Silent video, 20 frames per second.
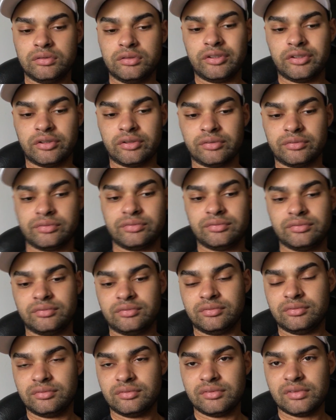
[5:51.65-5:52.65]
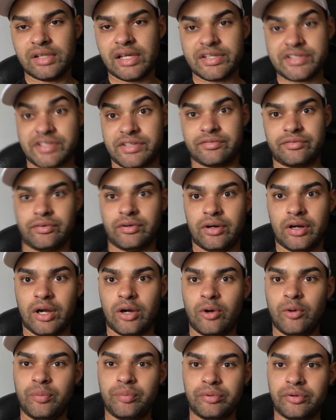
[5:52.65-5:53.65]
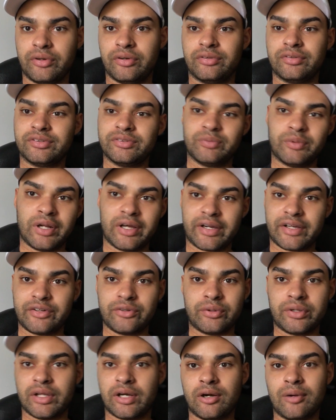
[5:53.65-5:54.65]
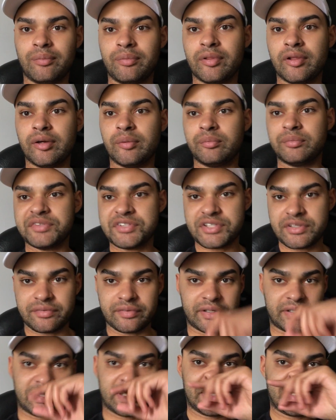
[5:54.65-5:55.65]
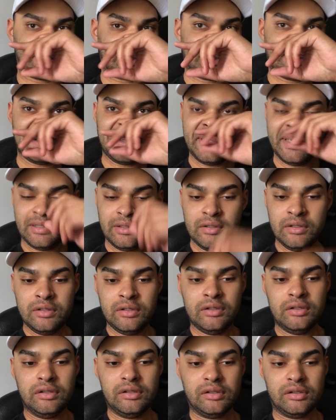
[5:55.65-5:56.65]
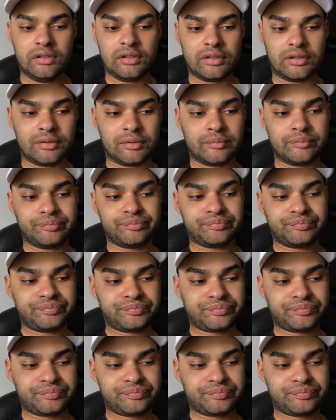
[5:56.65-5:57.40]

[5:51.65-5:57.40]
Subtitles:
you know asking for help or what I can do to help them and stuff like that. Um,